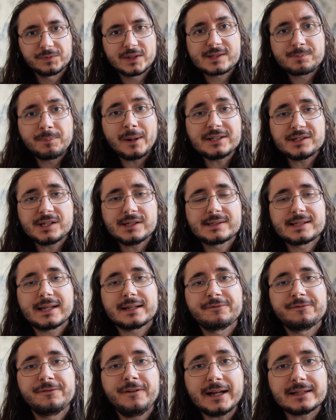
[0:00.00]
Despite its
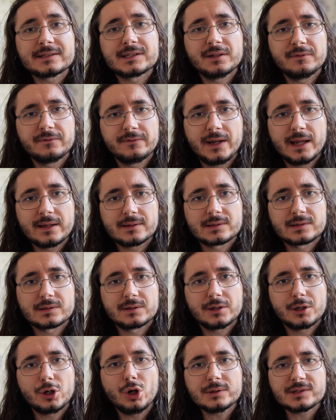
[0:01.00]
effectiveness,
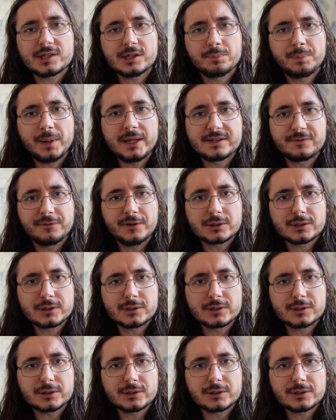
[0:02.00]
the content-based